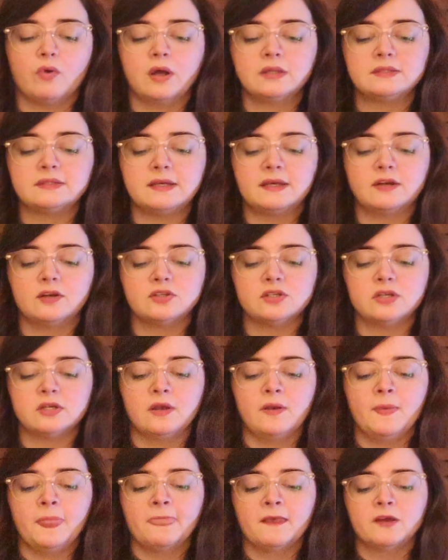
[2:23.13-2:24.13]
Wands
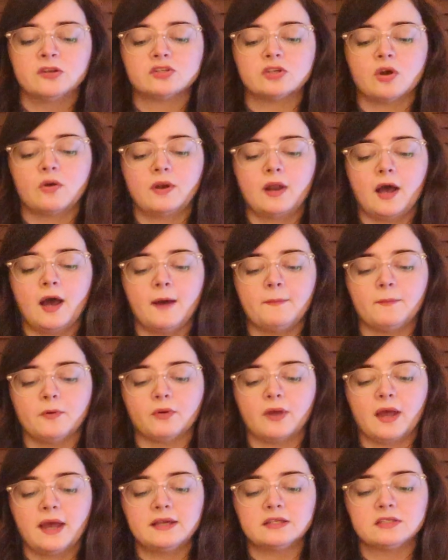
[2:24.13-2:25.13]
energy showing up,
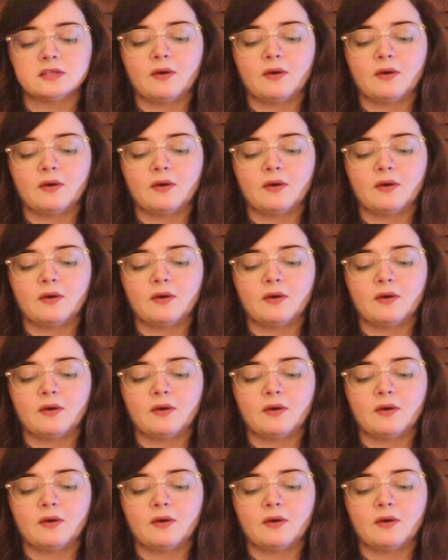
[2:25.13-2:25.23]
okay?